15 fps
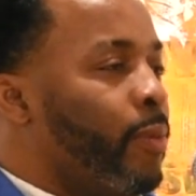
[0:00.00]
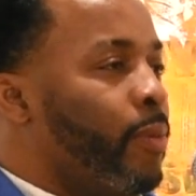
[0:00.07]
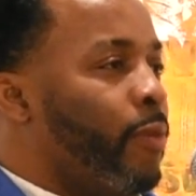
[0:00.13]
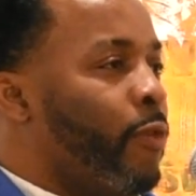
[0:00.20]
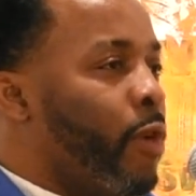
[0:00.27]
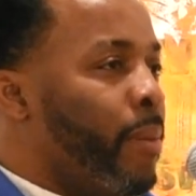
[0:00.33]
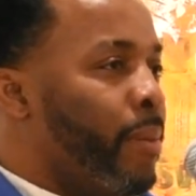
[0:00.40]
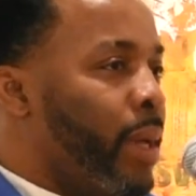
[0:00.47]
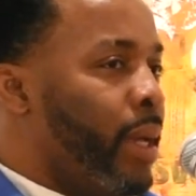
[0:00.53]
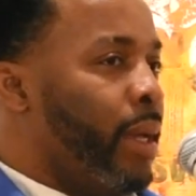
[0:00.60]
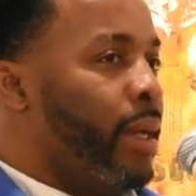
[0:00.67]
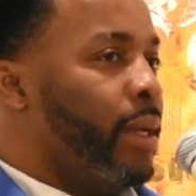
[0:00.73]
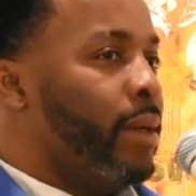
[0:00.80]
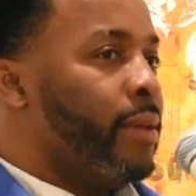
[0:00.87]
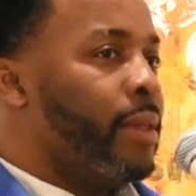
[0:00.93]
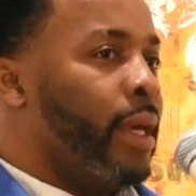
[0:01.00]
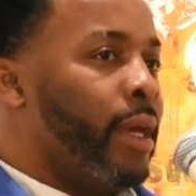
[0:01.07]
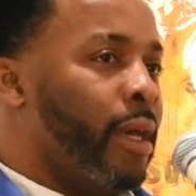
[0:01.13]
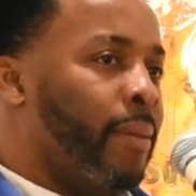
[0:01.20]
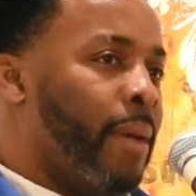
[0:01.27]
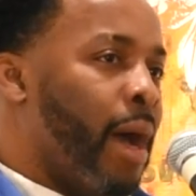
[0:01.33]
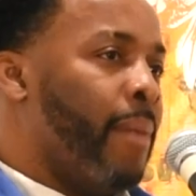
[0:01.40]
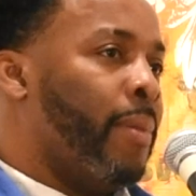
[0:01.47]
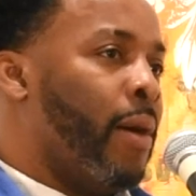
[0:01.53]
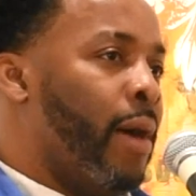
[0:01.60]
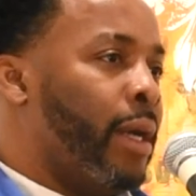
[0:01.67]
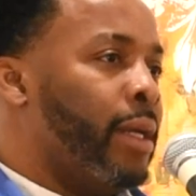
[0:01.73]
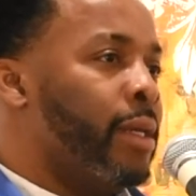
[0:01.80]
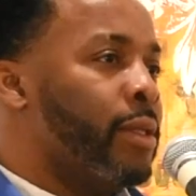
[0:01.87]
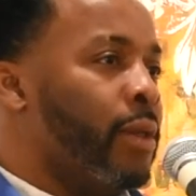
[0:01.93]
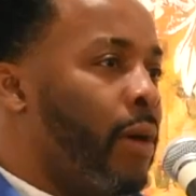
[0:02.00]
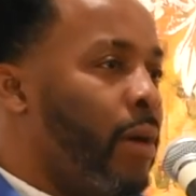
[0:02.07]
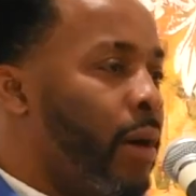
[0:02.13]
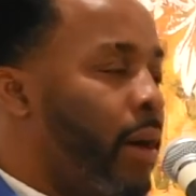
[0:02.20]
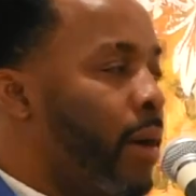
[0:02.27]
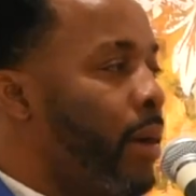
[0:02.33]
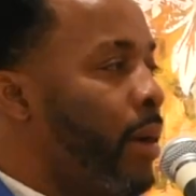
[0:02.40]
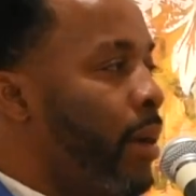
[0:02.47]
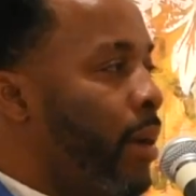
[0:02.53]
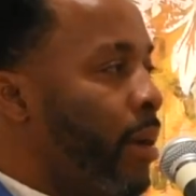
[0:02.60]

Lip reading: for me, the hip hop artists are